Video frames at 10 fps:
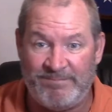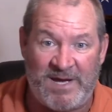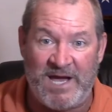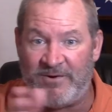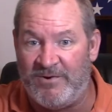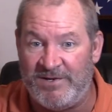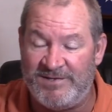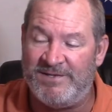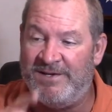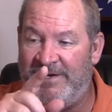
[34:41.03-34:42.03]

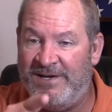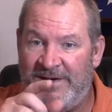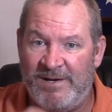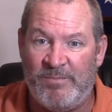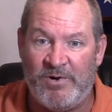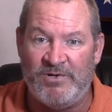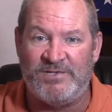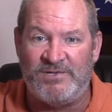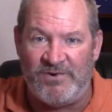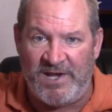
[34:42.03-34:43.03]
Backwards. Pull
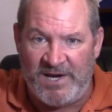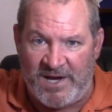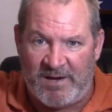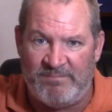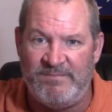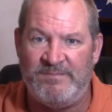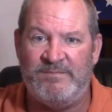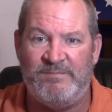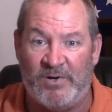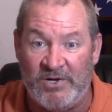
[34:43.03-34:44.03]
straight up.
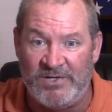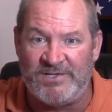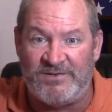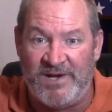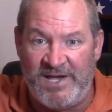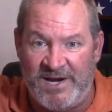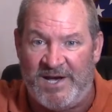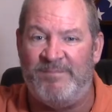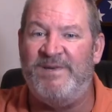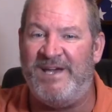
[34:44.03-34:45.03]
Pull straight
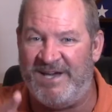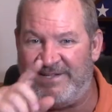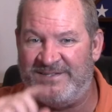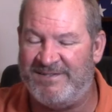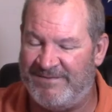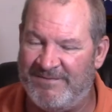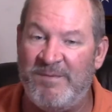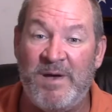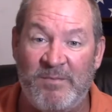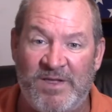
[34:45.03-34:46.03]
up. Yes.
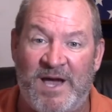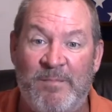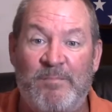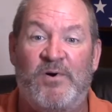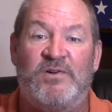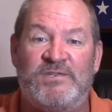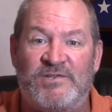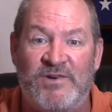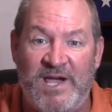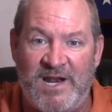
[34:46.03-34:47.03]
Remember that. Pull
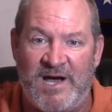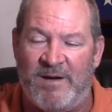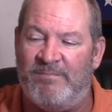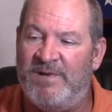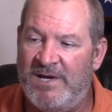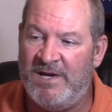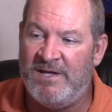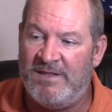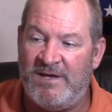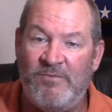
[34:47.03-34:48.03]
straight up.
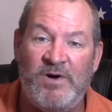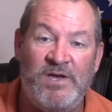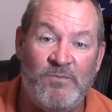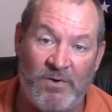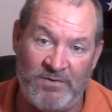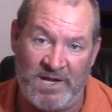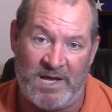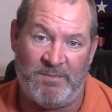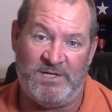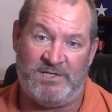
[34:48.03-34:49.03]
That way you won't
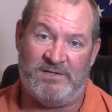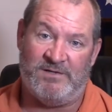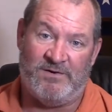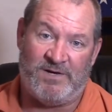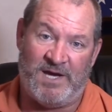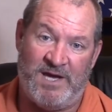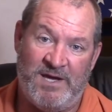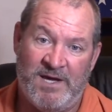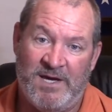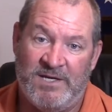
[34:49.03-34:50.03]
damage it,
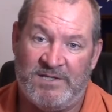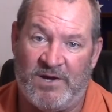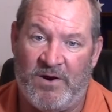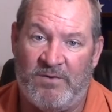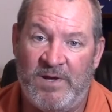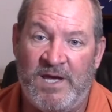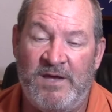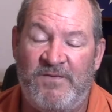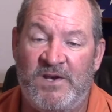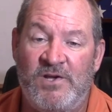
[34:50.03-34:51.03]
okay? So,
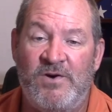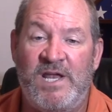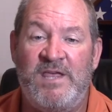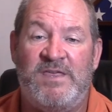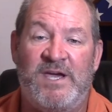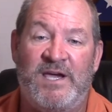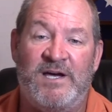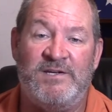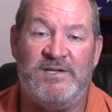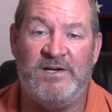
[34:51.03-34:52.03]
and if you do anything
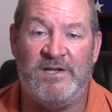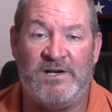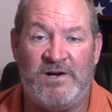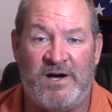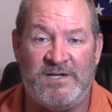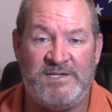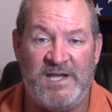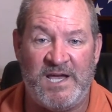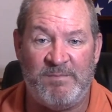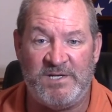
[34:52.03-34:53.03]
else, you're going to cause
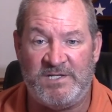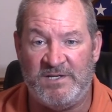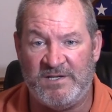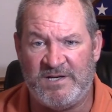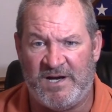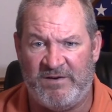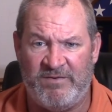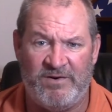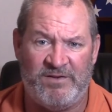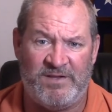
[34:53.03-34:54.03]
damage to the
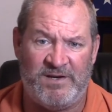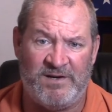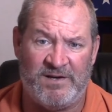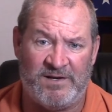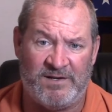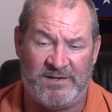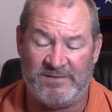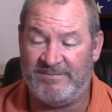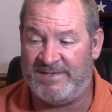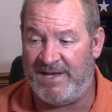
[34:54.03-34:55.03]
cover, and then you're going
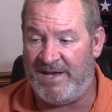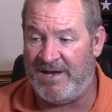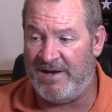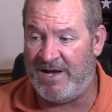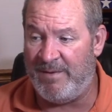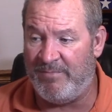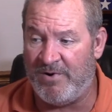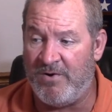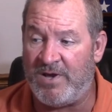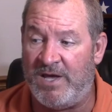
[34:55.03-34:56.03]
to say, oh, I
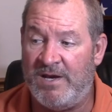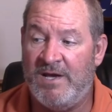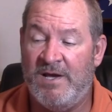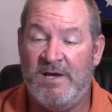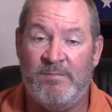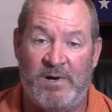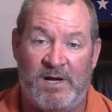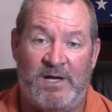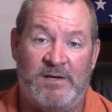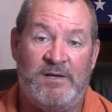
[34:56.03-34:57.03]
broke it.
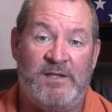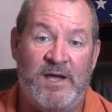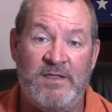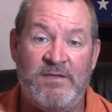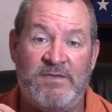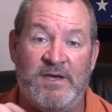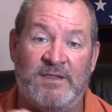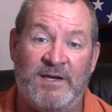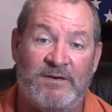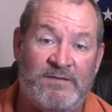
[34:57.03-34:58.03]
But the other
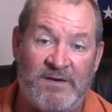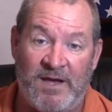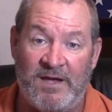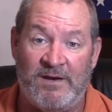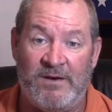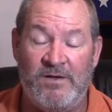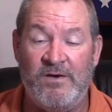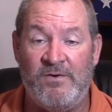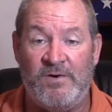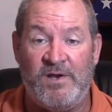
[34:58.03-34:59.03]
thing they are saying to
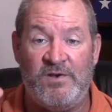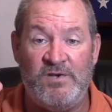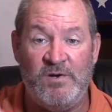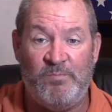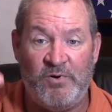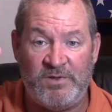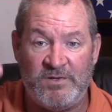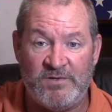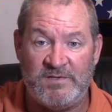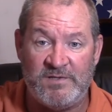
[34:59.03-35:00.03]
do, when you do
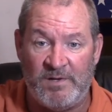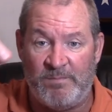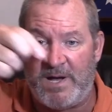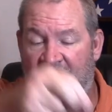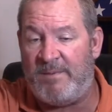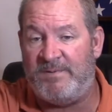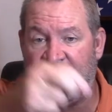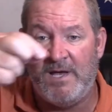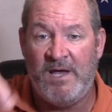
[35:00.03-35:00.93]
put those little pops